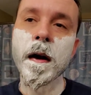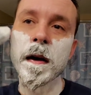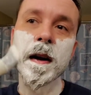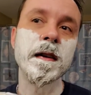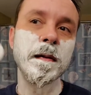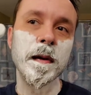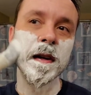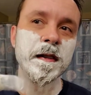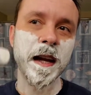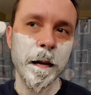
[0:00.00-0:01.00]
19
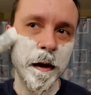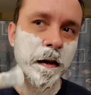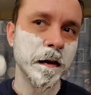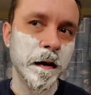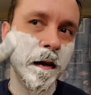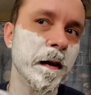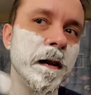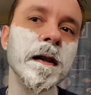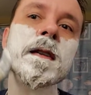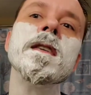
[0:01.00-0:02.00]
minutes, damn it.
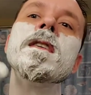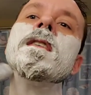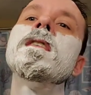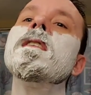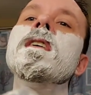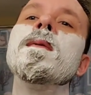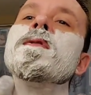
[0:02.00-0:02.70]
I'm